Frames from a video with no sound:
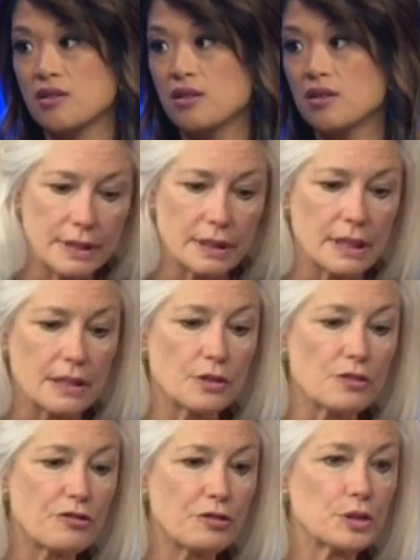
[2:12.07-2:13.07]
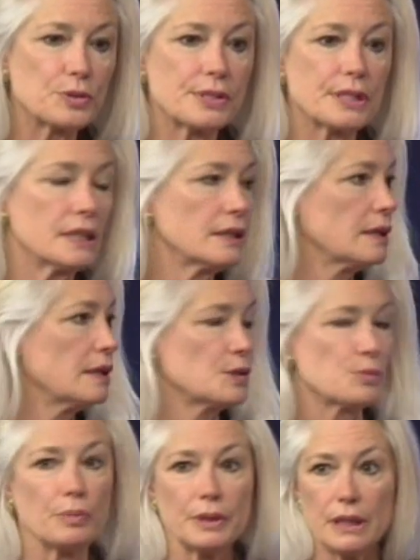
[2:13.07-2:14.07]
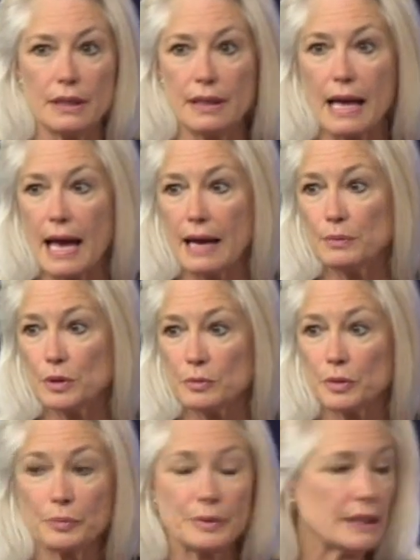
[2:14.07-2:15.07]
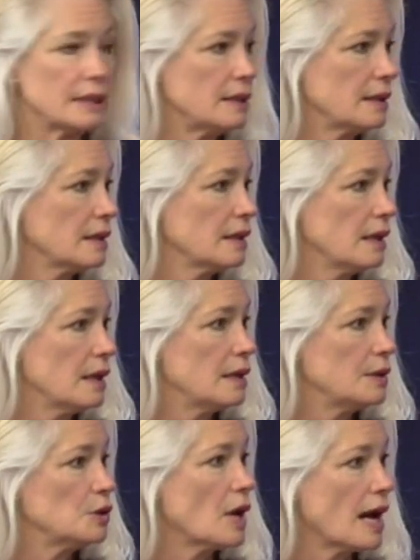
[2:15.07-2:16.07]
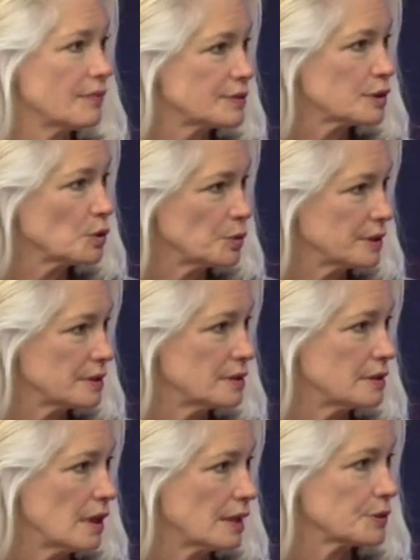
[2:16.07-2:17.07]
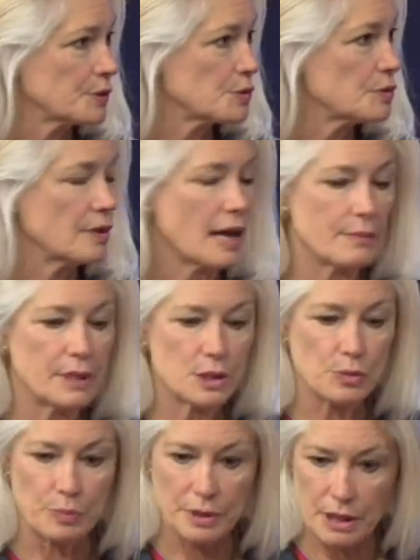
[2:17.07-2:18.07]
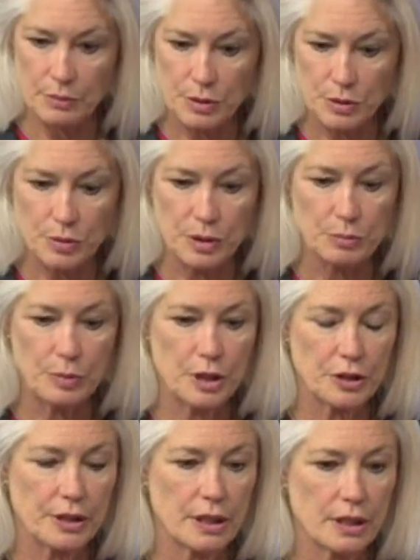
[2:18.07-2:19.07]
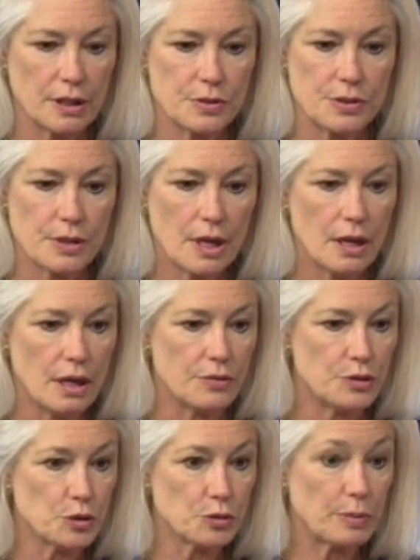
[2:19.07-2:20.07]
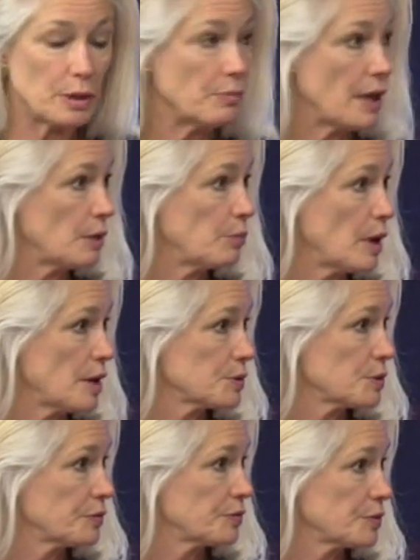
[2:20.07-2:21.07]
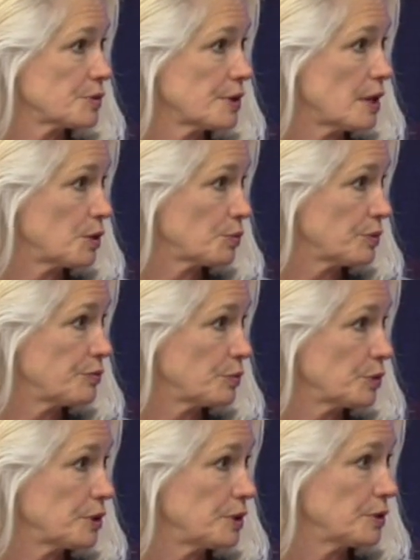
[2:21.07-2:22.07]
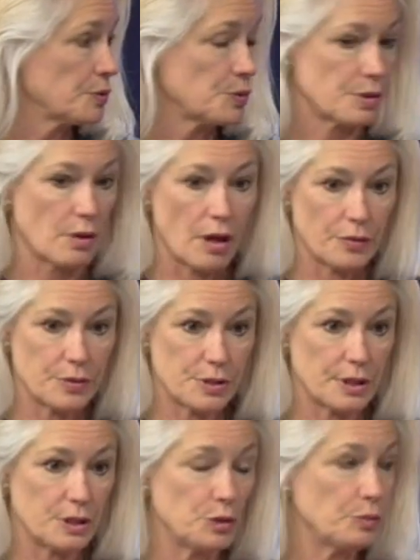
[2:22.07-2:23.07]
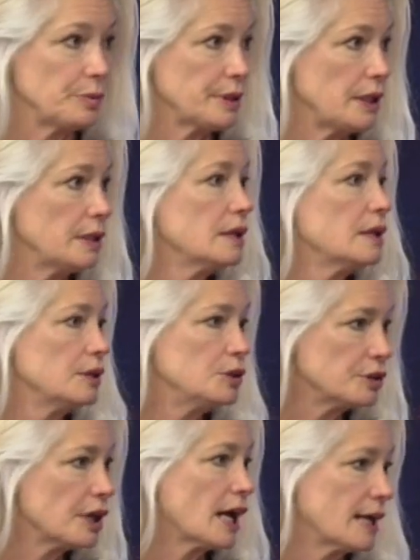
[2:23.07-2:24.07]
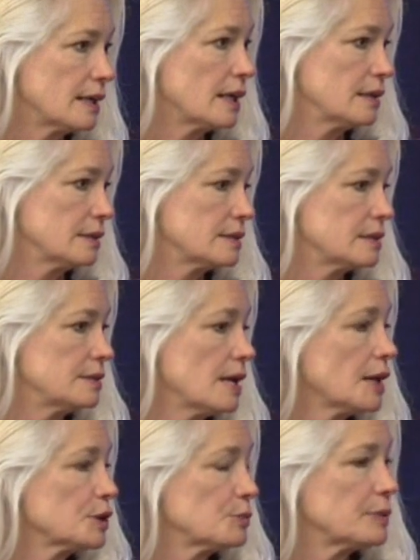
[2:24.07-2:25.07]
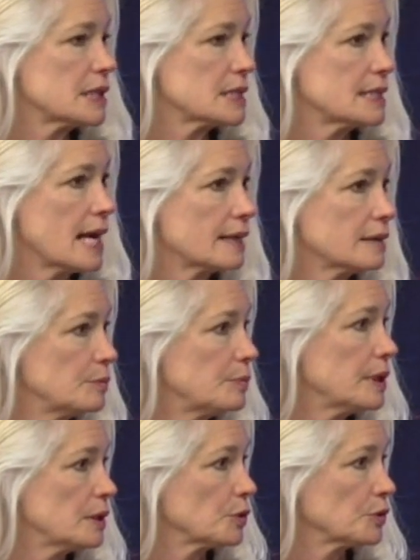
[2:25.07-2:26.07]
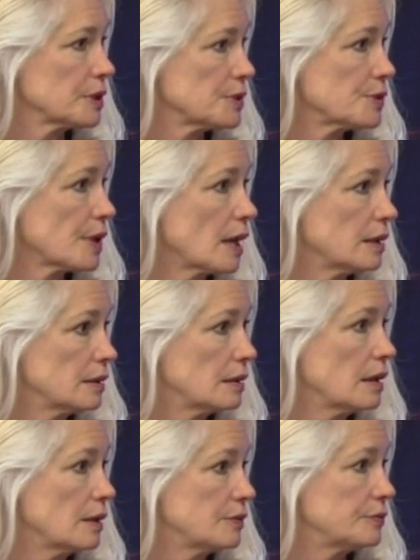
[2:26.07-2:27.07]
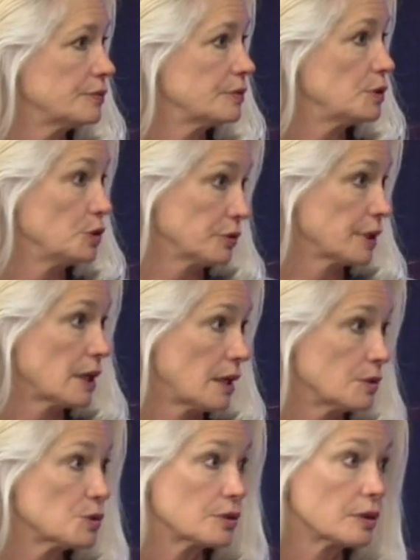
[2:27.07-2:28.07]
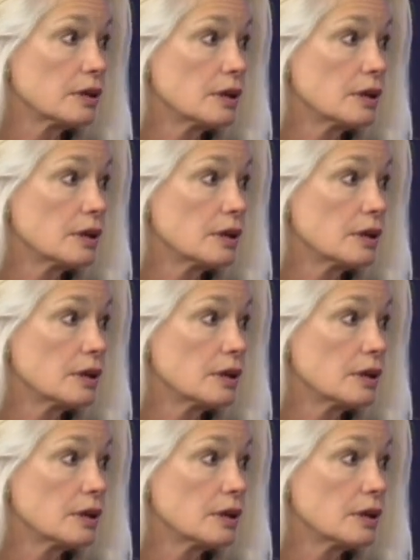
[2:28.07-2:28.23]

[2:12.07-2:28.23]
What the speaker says: Definitely. The first thing is bleeding. Abnormal bleeding, you have to go into the doctor. So that means bleeding between periods. If you've been menopausal for, say, 3-4 years and all of a sudden you bleed, you got to get into the doctor, because that can be an early sign of uterine cancer.